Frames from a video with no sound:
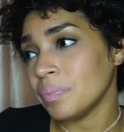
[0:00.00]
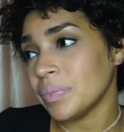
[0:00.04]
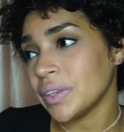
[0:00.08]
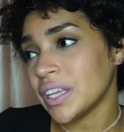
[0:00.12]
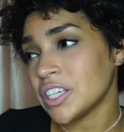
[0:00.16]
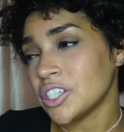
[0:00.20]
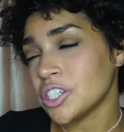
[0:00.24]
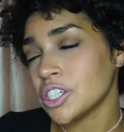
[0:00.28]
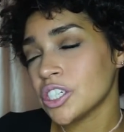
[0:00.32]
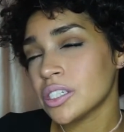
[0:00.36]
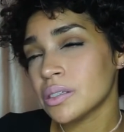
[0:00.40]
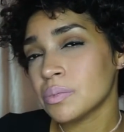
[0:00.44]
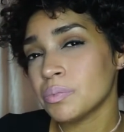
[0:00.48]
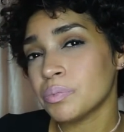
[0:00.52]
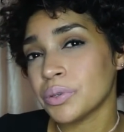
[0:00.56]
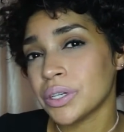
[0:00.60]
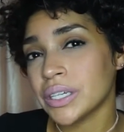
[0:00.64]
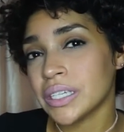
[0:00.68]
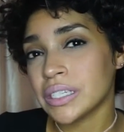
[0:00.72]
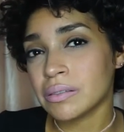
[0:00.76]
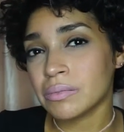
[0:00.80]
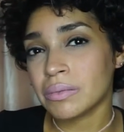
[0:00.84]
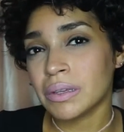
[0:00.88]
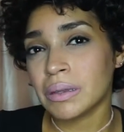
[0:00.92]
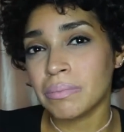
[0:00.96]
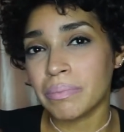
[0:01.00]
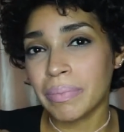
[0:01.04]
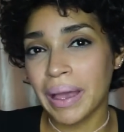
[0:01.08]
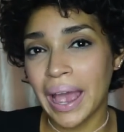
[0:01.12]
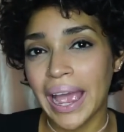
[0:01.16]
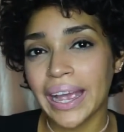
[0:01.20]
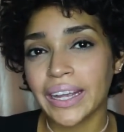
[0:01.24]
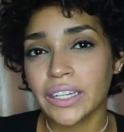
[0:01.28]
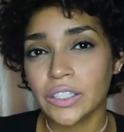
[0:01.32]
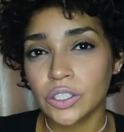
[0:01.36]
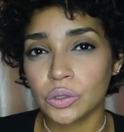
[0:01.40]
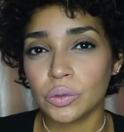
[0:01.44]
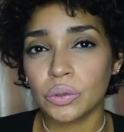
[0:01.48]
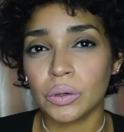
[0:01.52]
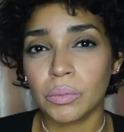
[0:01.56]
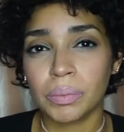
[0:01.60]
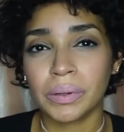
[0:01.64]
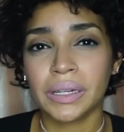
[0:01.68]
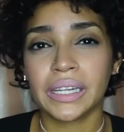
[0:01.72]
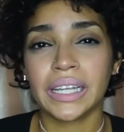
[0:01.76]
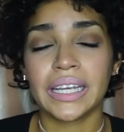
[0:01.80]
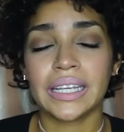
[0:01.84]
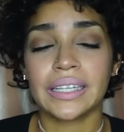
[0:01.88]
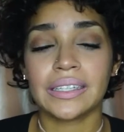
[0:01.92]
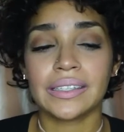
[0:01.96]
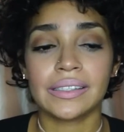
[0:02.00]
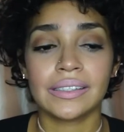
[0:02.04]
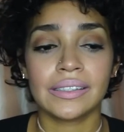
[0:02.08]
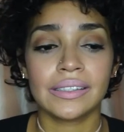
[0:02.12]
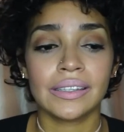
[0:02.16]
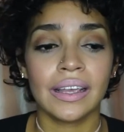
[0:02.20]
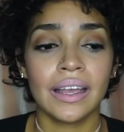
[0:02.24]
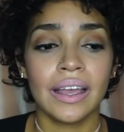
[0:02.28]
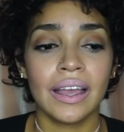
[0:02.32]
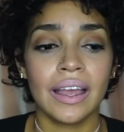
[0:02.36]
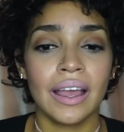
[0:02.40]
It just brings me back to a place